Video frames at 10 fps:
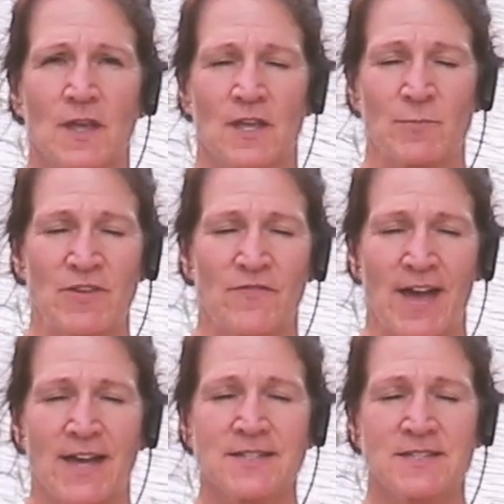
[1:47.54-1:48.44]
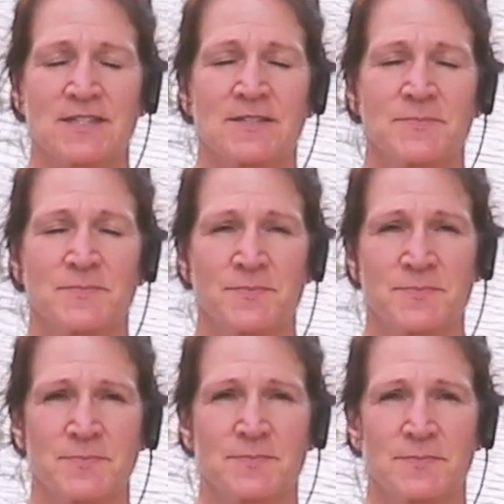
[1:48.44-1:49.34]
It can be fast.
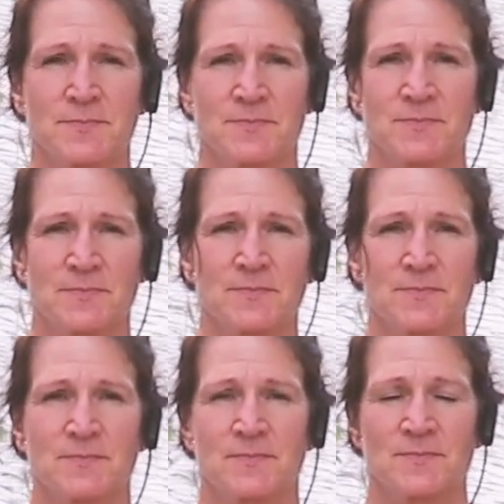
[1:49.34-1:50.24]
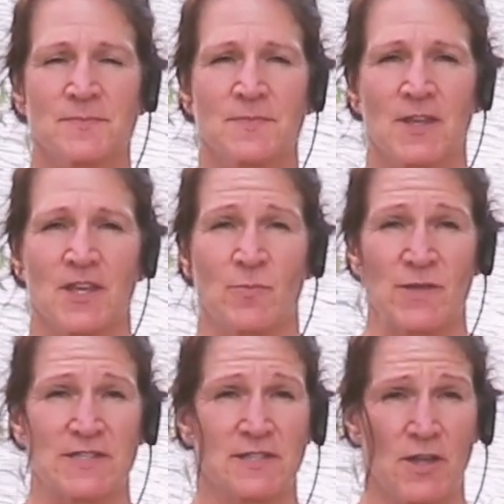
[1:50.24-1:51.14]
It can
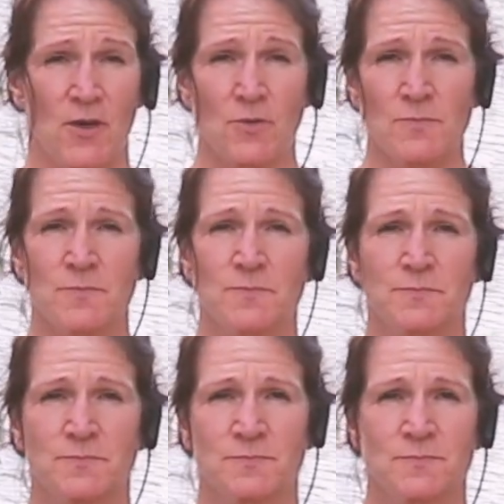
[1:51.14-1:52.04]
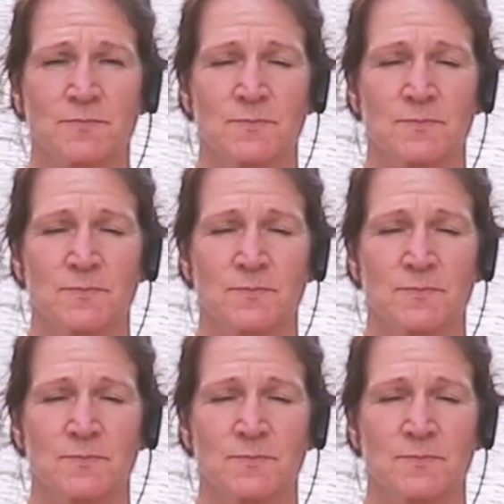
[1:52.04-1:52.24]
be slow. It